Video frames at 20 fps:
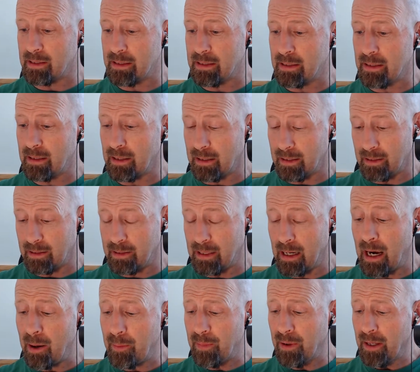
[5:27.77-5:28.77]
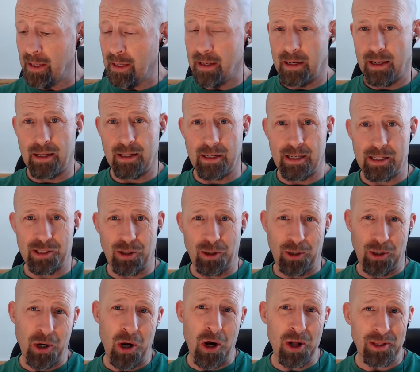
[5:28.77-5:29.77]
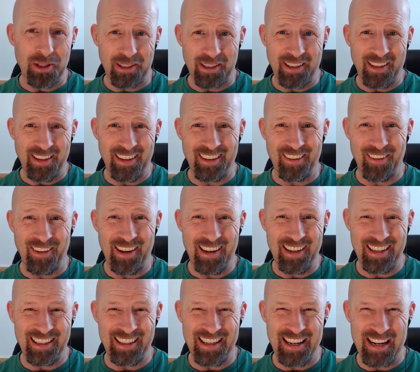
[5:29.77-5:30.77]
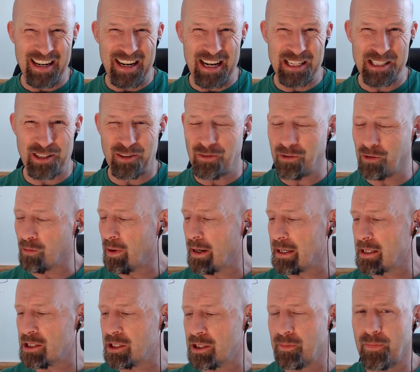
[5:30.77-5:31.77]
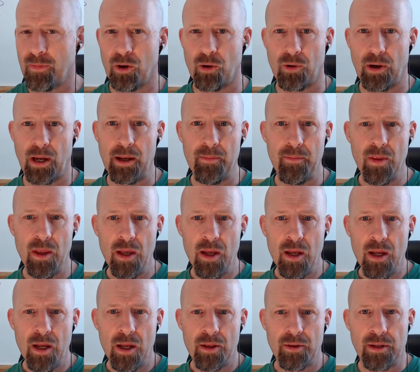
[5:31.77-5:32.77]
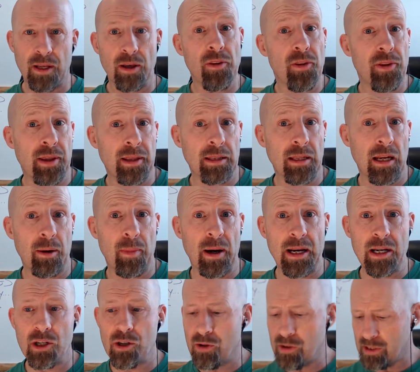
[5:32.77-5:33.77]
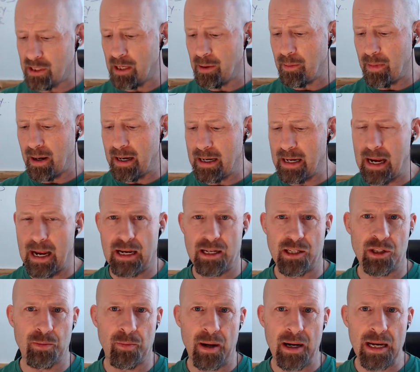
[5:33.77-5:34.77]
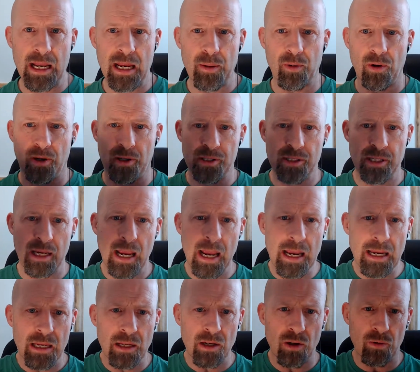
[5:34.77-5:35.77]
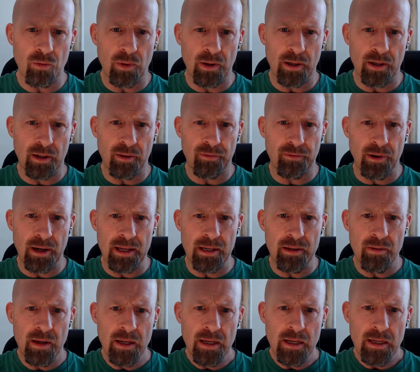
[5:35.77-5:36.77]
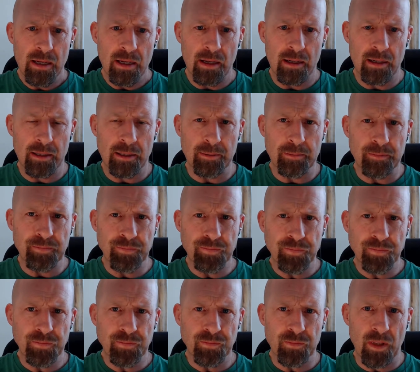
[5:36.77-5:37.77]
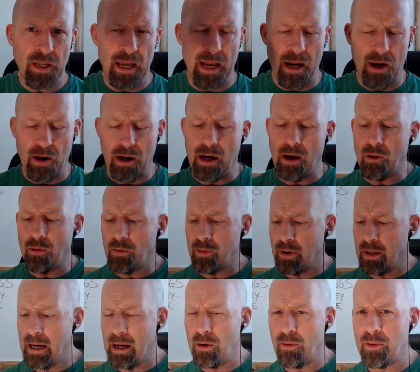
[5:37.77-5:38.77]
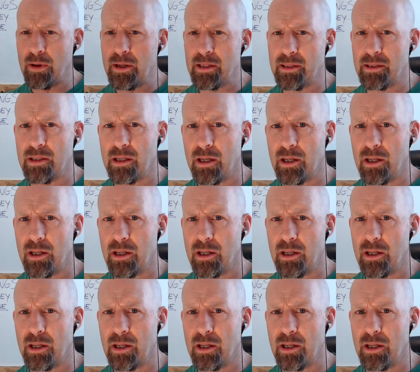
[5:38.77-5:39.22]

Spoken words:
the top and I start calling, all right, and asking for rates, okay? The other thing that I might do is I might ask my neighbor. I say, hey, Fred, um, how is